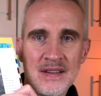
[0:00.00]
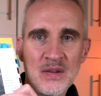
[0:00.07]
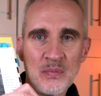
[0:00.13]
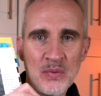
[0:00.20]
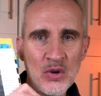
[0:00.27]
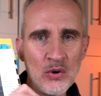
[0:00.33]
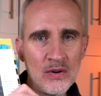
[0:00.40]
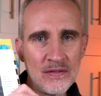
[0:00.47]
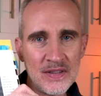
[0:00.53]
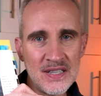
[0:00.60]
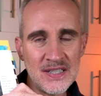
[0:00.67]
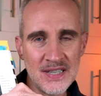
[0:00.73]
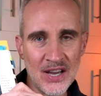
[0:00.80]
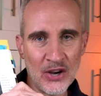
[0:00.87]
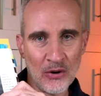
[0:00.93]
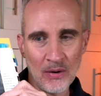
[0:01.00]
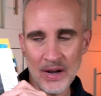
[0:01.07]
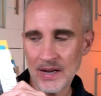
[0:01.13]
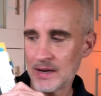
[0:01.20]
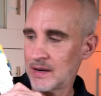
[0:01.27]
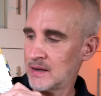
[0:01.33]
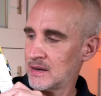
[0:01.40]
beautifully
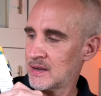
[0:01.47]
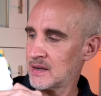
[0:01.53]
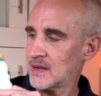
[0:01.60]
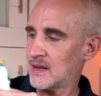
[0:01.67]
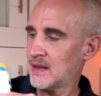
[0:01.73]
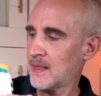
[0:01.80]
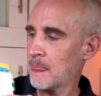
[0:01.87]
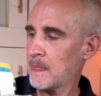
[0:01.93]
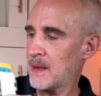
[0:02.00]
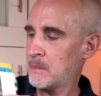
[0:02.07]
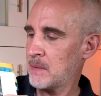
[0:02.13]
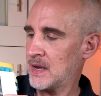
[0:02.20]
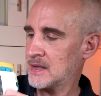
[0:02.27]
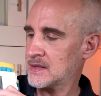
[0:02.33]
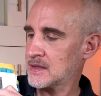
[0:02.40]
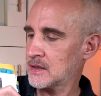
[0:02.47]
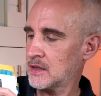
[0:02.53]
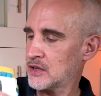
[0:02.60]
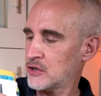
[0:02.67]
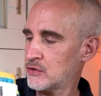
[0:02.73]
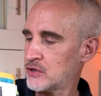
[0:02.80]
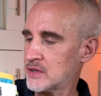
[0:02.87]
decorated, and basically
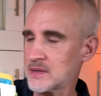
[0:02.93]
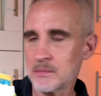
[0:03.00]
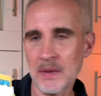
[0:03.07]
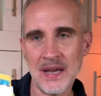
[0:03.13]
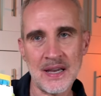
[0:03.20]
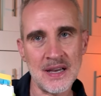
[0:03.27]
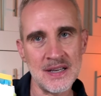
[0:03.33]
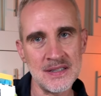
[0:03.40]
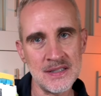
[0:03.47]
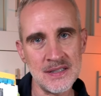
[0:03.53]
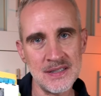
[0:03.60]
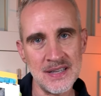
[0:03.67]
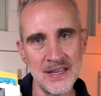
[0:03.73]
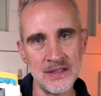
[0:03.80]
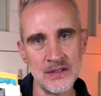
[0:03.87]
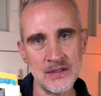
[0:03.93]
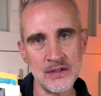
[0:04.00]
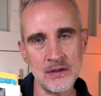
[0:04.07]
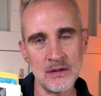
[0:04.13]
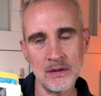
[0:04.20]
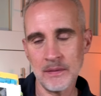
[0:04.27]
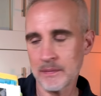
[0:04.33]
you just make a
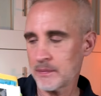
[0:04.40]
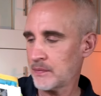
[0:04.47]
stencil,